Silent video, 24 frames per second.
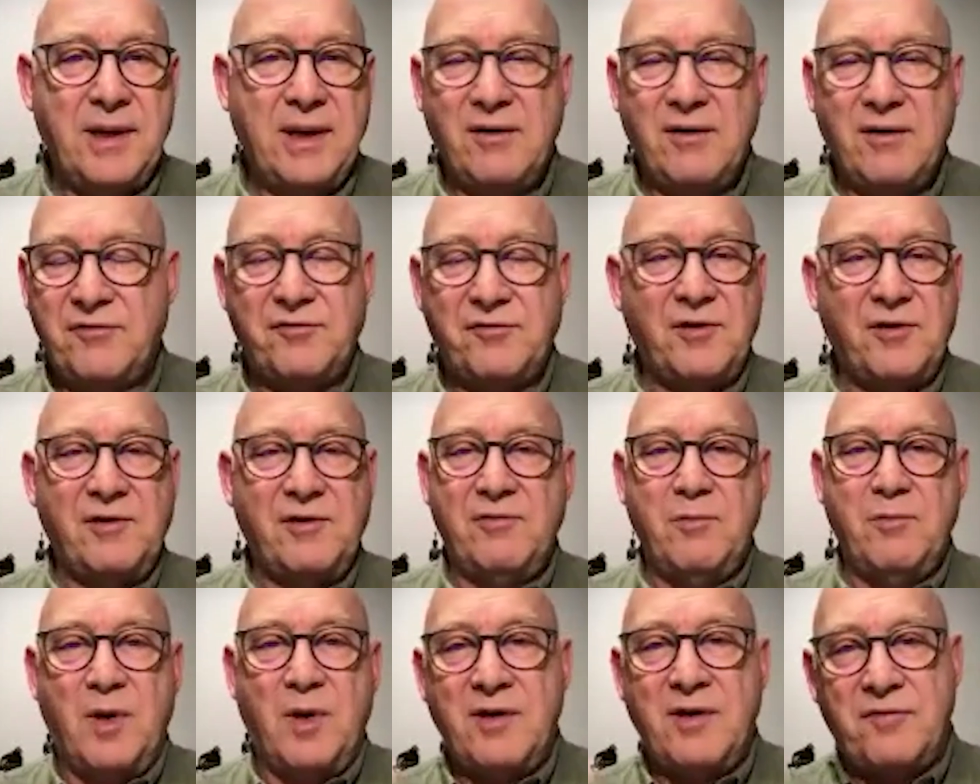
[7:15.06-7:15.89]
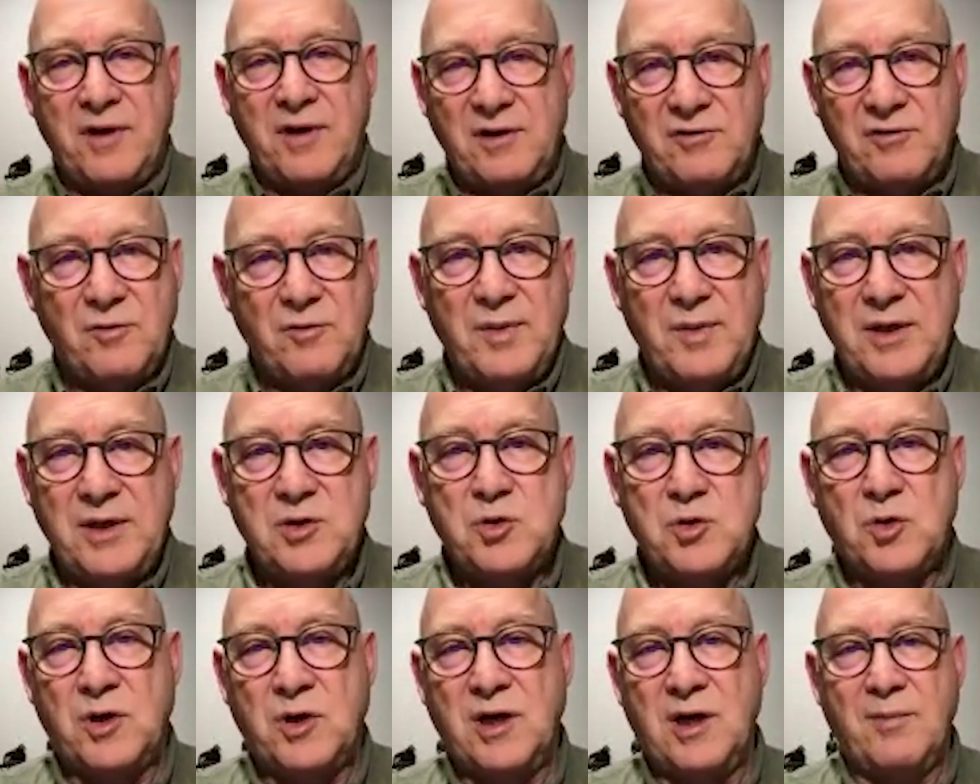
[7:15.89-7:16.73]
Now, if my friends have been
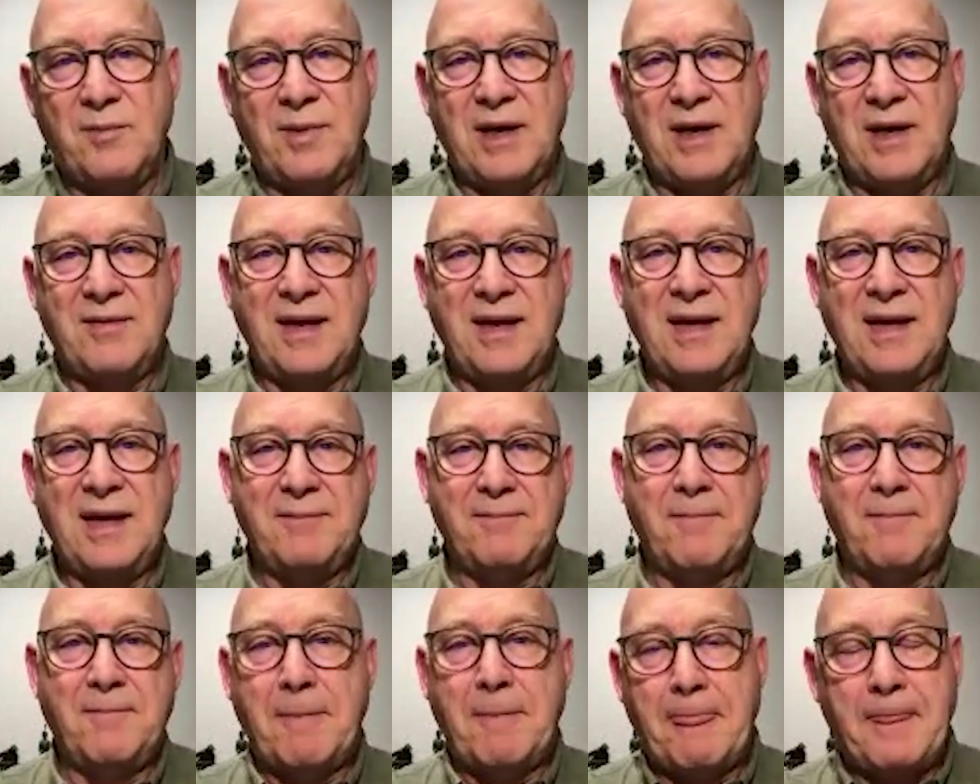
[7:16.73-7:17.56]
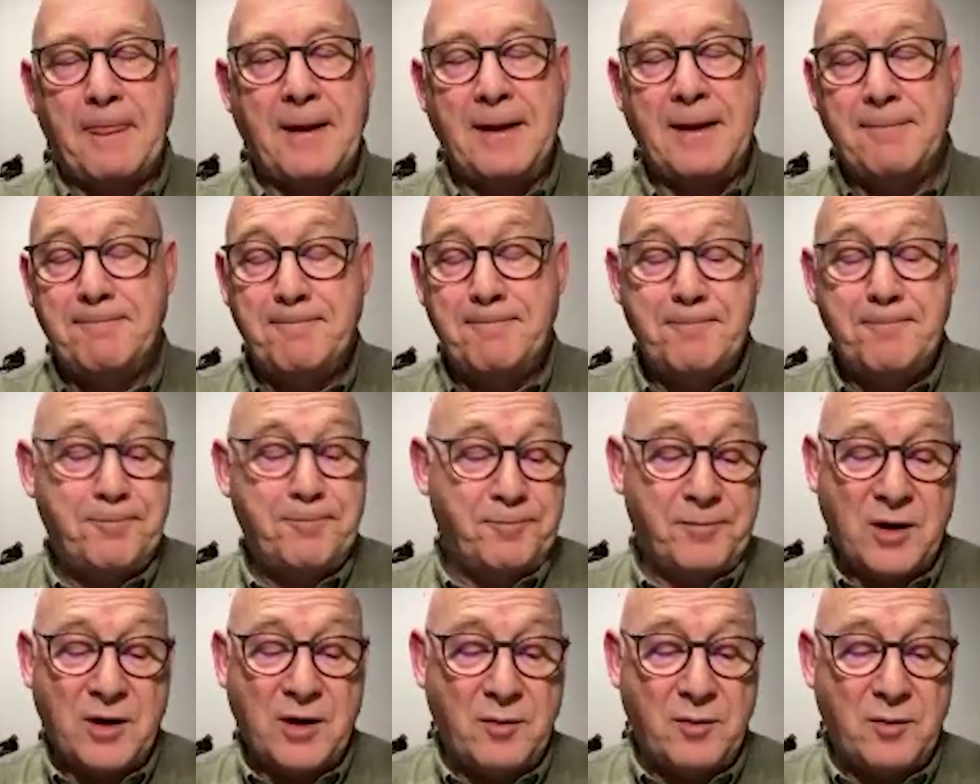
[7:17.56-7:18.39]
talking about that,
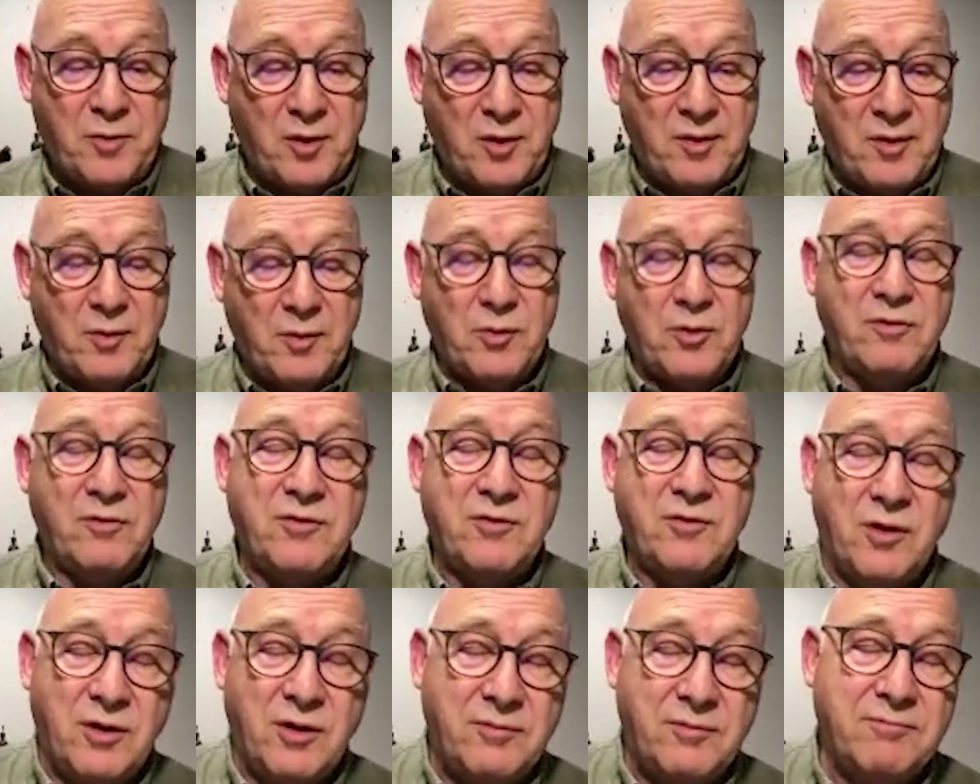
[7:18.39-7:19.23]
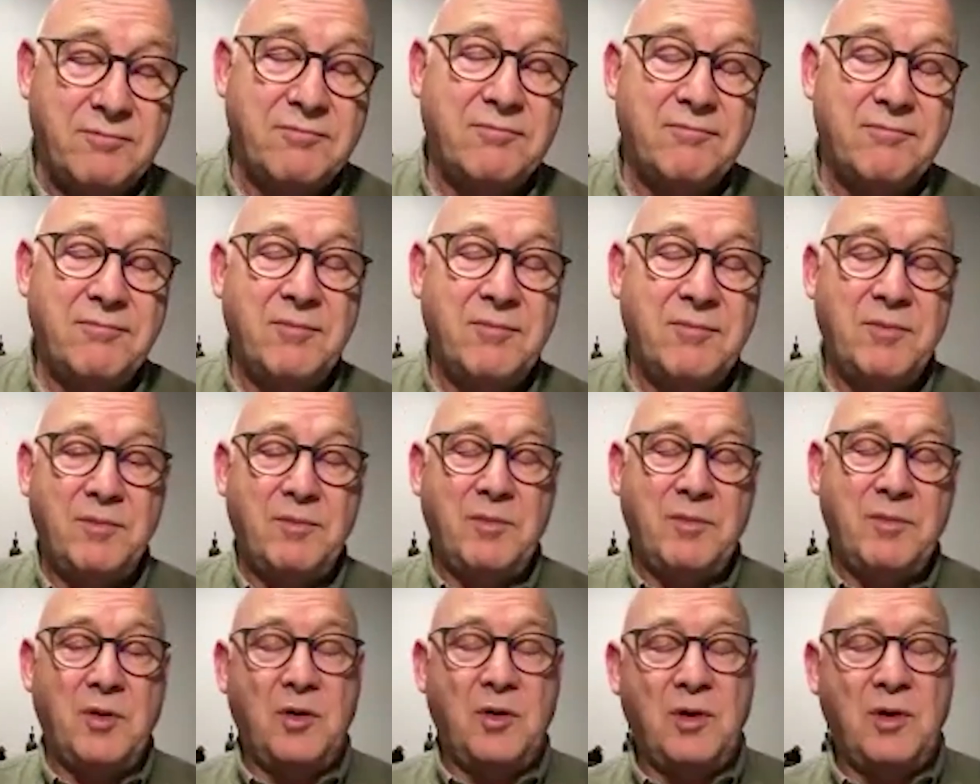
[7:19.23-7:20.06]
I probably would have gone
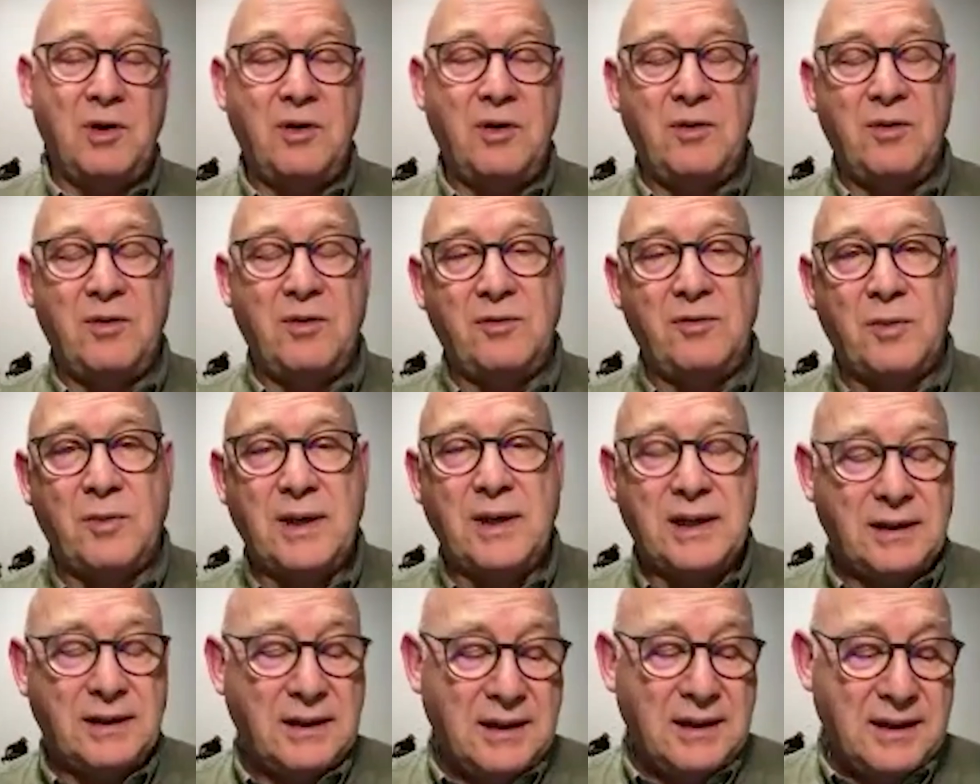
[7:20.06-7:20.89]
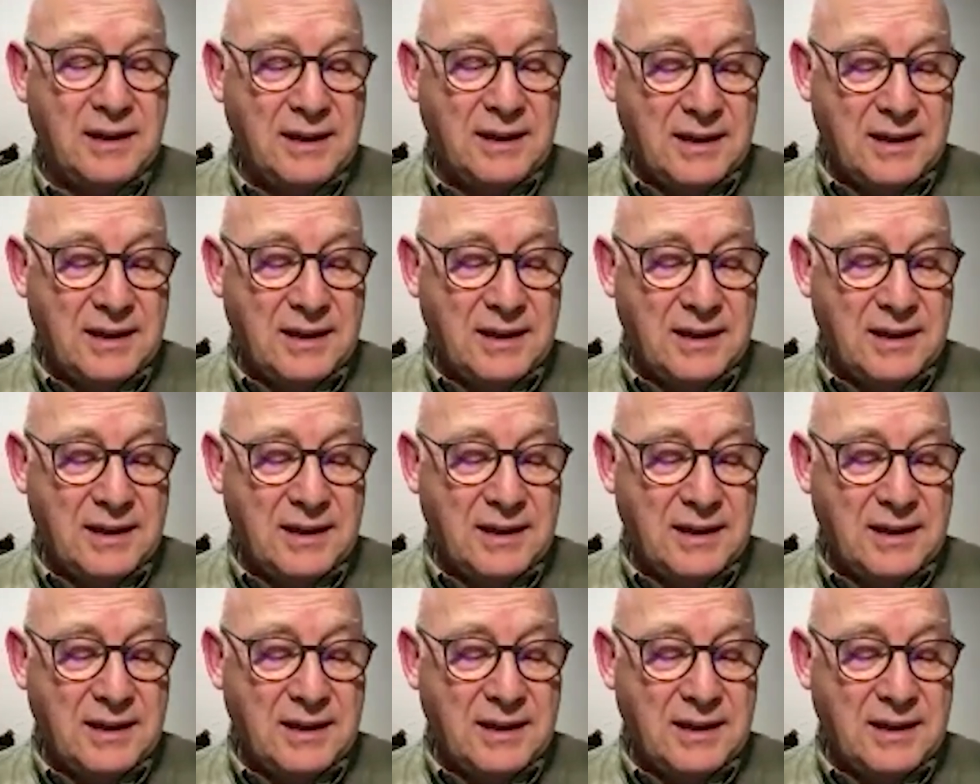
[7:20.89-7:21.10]
earlier as well.